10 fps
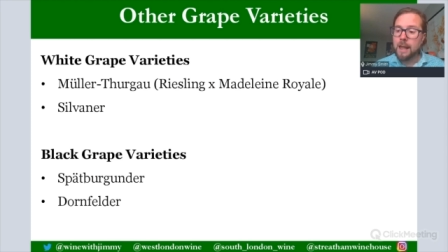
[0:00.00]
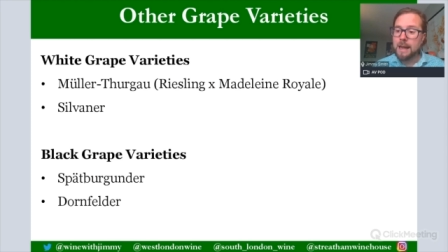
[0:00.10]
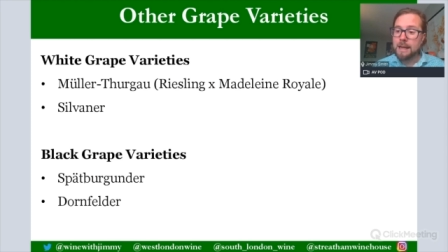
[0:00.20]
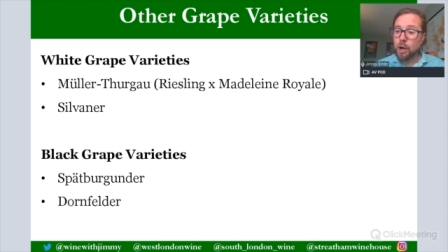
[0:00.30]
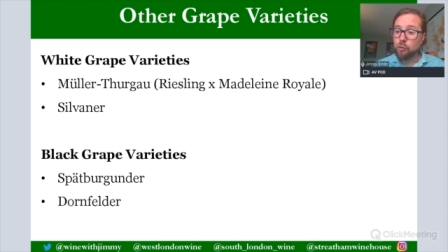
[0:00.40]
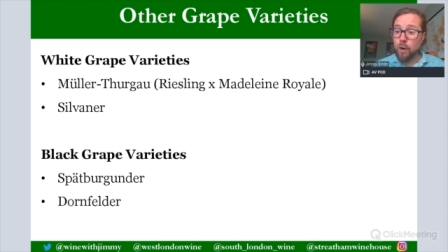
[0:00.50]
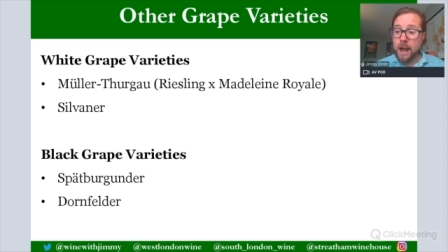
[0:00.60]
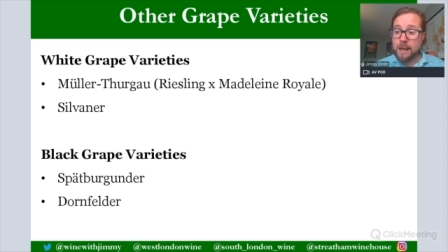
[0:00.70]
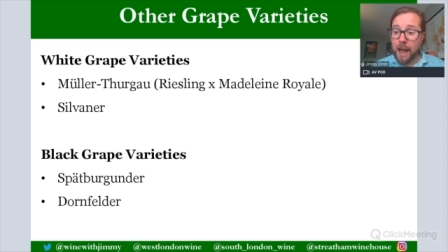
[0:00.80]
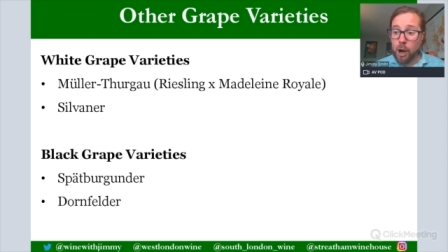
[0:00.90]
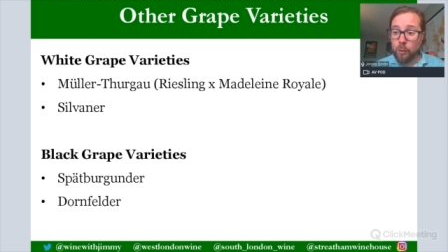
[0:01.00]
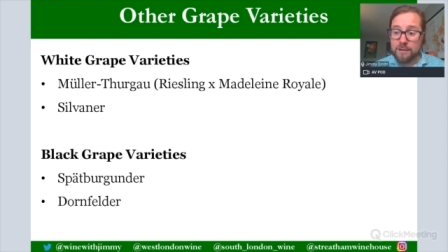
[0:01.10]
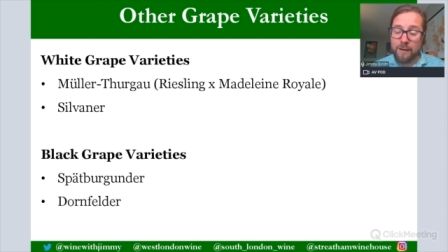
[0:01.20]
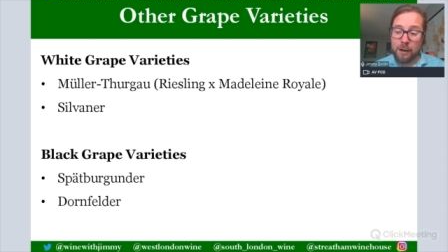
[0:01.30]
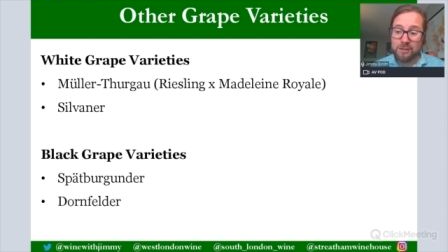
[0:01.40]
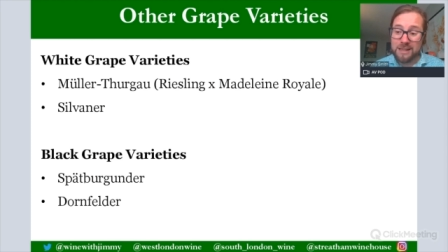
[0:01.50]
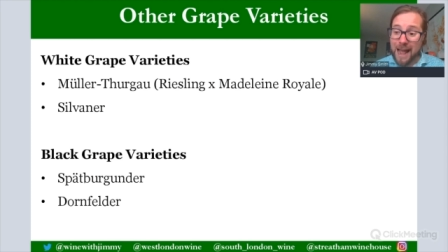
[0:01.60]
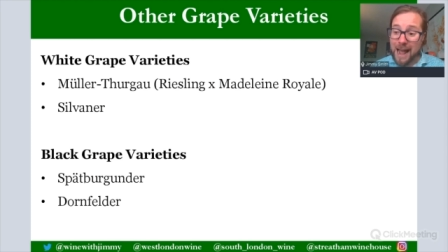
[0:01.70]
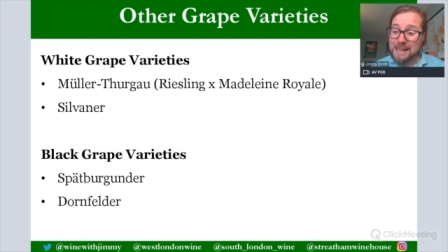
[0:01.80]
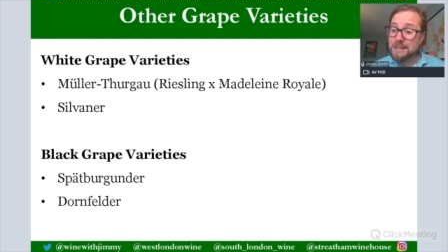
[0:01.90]
In Rheingau, it's found in
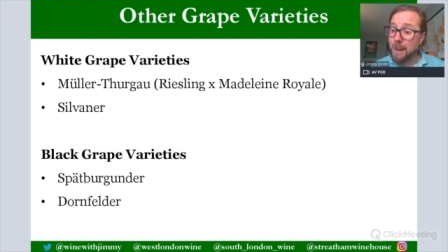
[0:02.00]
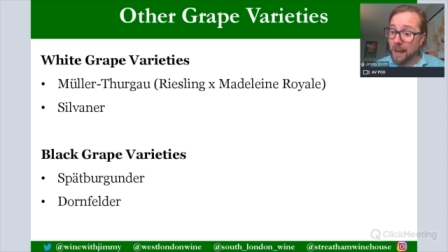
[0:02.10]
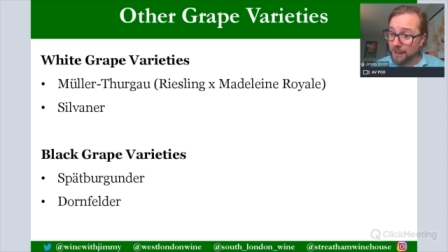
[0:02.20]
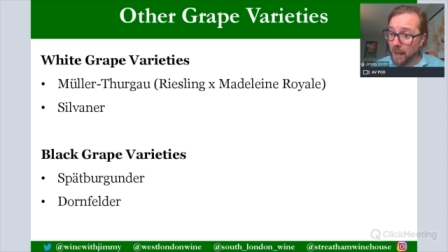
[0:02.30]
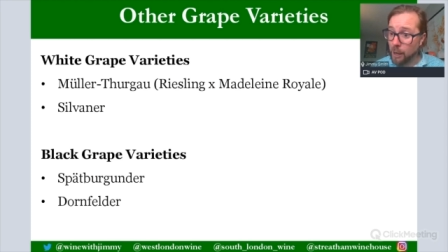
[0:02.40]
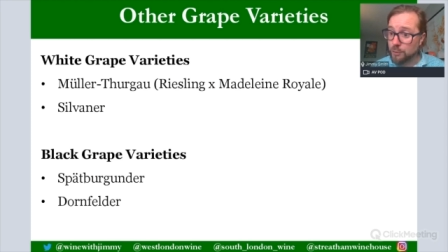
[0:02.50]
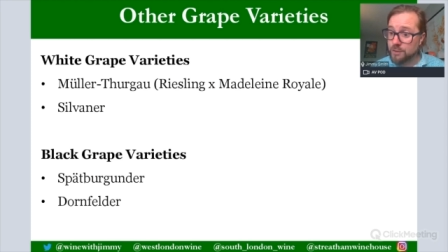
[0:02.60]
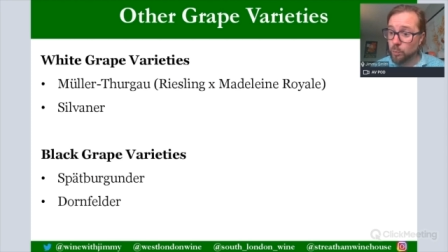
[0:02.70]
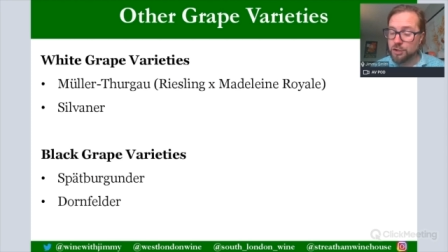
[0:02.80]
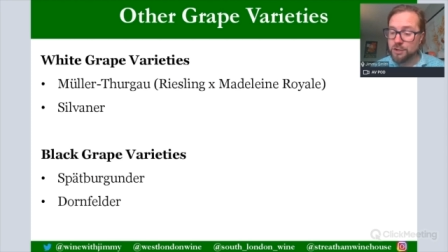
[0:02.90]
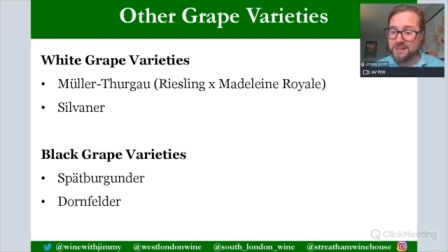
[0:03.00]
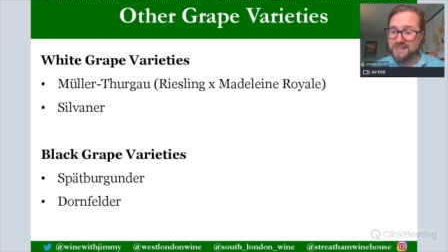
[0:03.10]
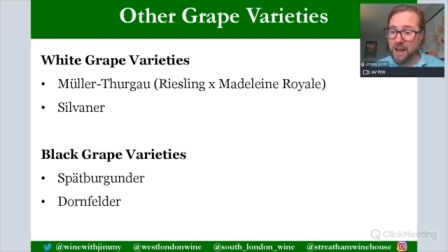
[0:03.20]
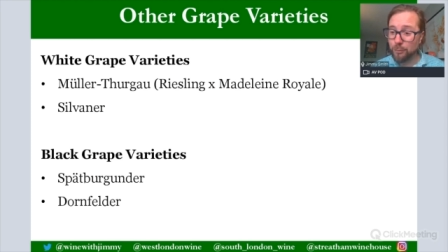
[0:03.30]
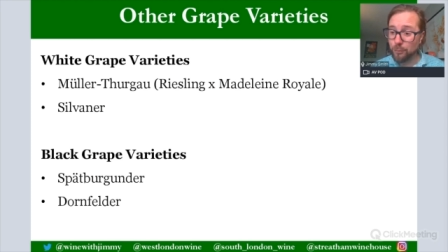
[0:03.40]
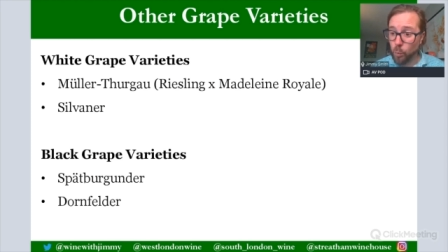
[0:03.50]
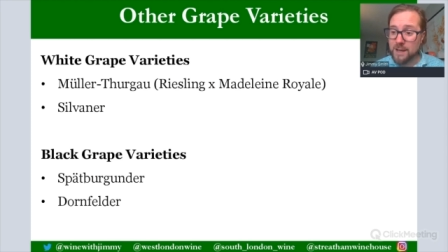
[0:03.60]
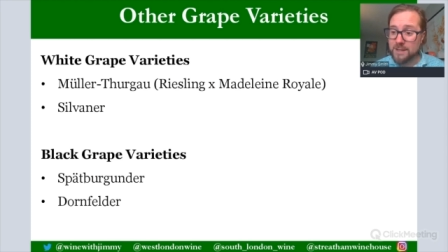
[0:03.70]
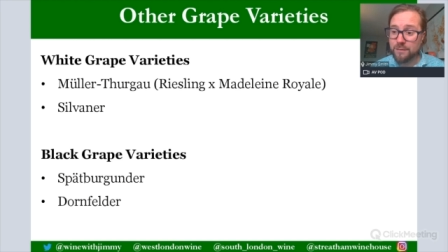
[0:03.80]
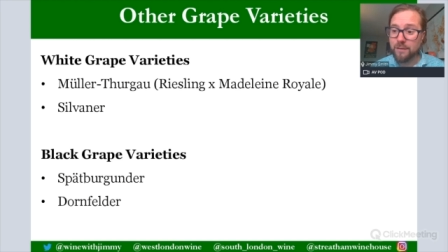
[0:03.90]
Assmannhausen, which is a
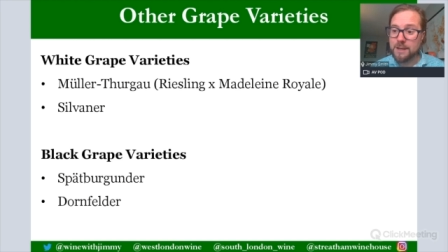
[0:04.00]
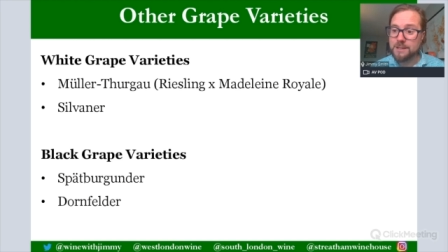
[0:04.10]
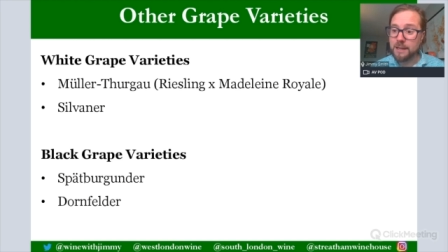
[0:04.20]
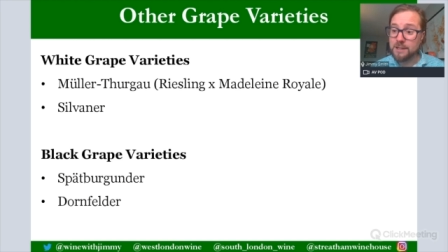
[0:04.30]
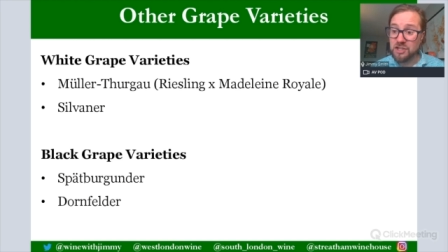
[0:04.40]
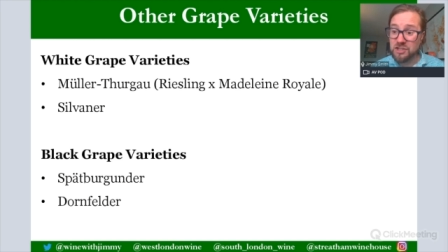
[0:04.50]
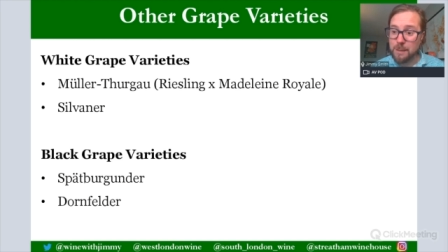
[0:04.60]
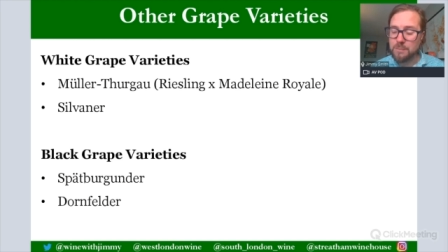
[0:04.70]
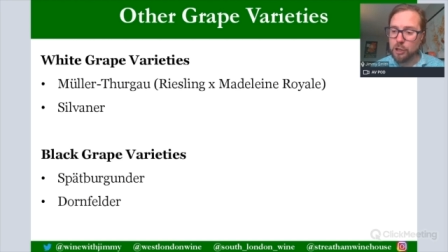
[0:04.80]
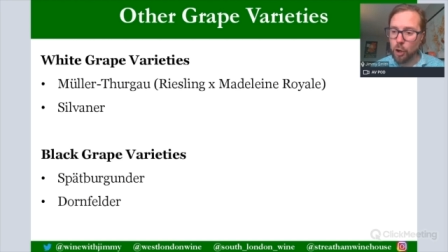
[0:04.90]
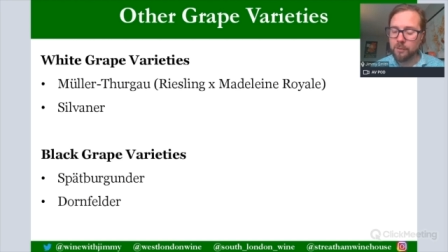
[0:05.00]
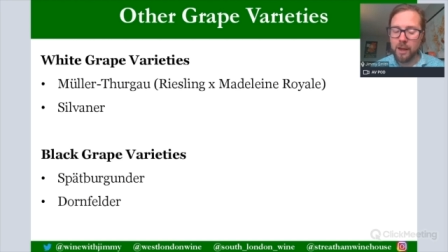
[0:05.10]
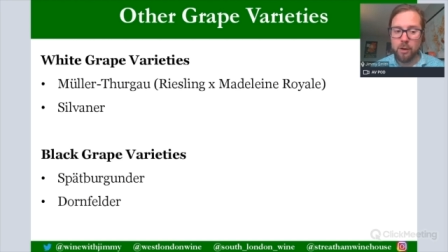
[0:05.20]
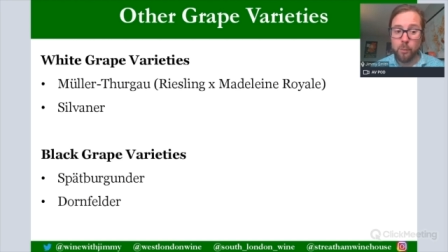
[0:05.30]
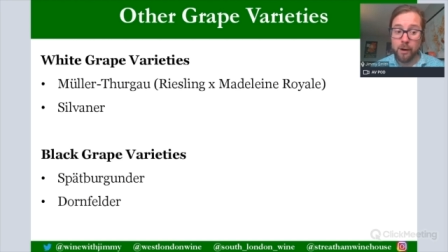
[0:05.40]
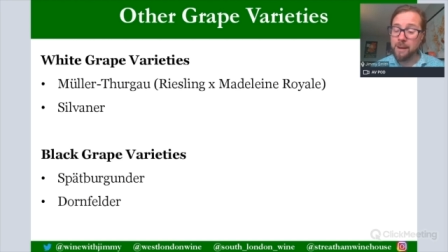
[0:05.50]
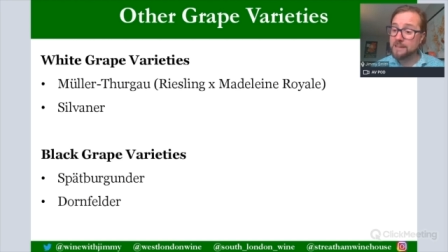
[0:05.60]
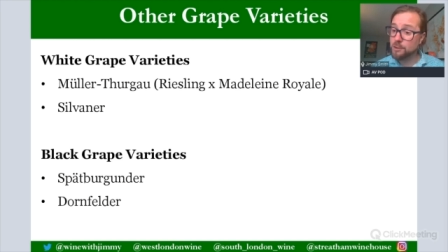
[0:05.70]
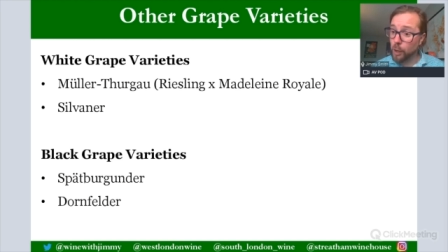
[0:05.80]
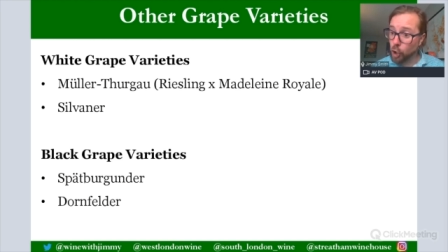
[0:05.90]
southwest-facing steep sloped area where it
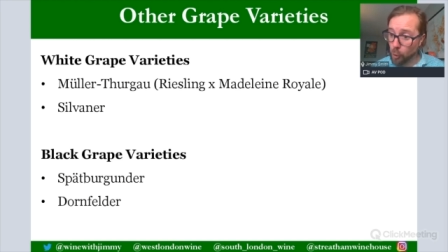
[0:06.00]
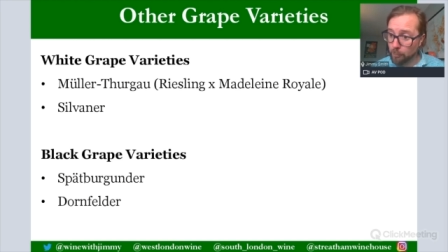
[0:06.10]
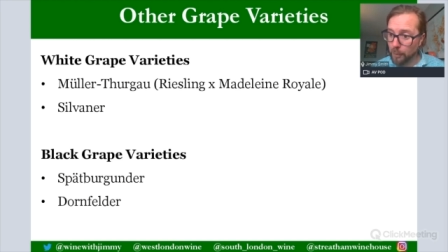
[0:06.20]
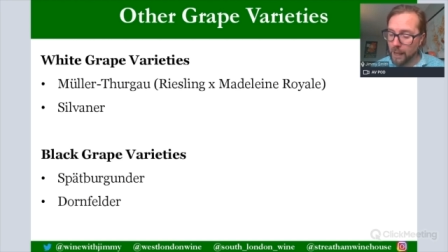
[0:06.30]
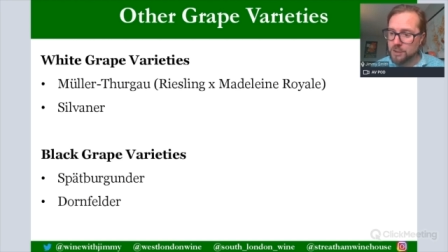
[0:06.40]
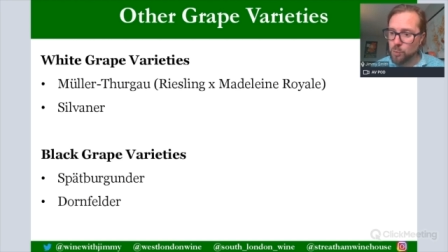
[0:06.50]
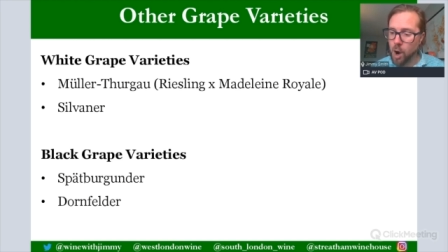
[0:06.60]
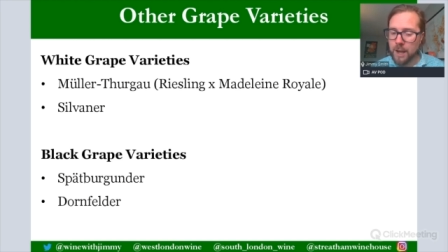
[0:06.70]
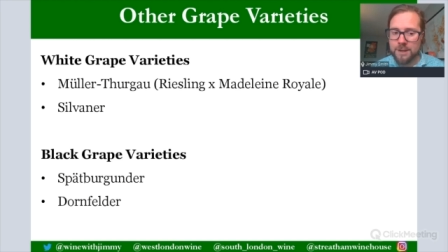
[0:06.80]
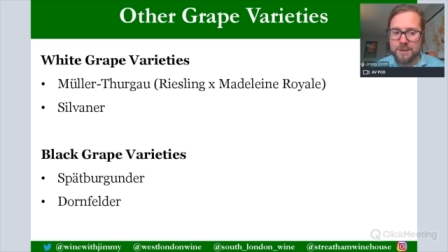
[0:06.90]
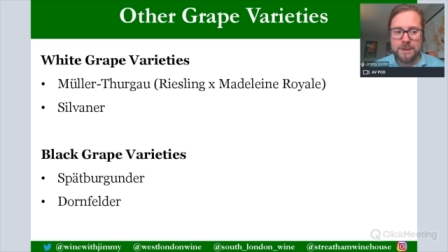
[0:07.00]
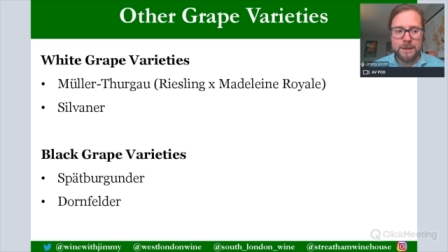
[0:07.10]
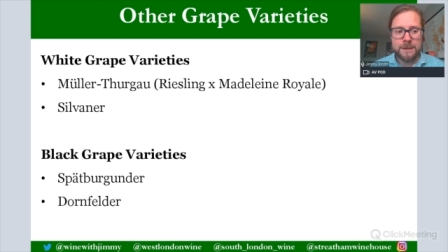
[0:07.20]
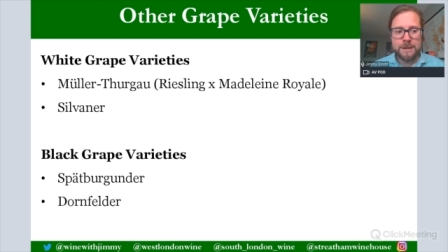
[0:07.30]
makes quite complex wines.